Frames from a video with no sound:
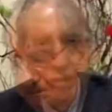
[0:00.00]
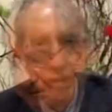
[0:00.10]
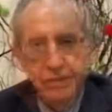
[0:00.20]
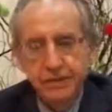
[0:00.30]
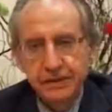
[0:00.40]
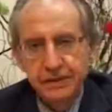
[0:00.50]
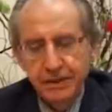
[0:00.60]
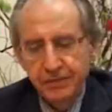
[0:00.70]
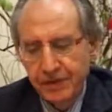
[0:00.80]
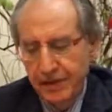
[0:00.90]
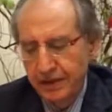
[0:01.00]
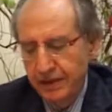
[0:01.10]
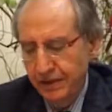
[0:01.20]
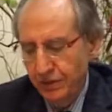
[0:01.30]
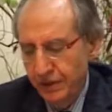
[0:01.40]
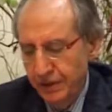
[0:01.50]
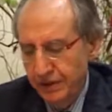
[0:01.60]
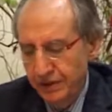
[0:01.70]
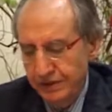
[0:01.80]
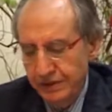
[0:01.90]
And then similarly
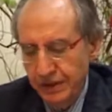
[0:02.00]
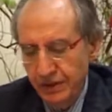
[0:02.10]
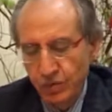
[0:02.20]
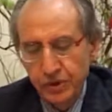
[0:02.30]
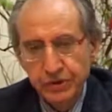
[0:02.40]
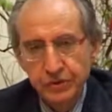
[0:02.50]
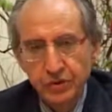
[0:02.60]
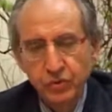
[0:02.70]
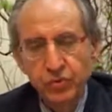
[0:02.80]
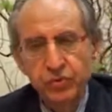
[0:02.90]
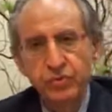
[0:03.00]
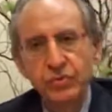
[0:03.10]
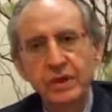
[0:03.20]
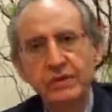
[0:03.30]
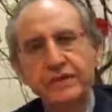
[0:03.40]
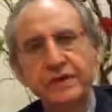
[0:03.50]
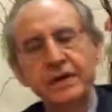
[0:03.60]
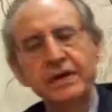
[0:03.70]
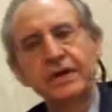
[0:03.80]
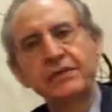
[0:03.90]
we distinguish the usul
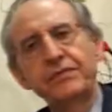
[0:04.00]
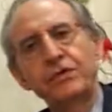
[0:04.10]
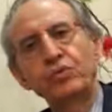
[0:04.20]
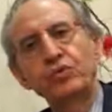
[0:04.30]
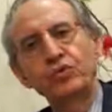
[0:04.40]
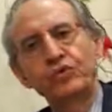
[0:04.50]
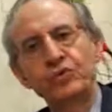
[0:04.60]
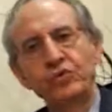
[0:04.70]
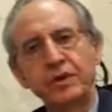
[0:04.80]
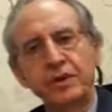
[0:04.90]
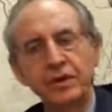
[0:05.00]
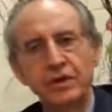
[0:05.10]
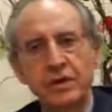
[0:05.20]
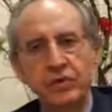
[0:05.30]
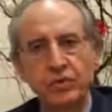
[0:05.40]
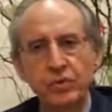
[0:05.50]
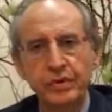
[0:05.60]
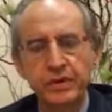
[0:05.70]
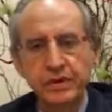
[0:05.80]
al-fiqh from usul al-qanun.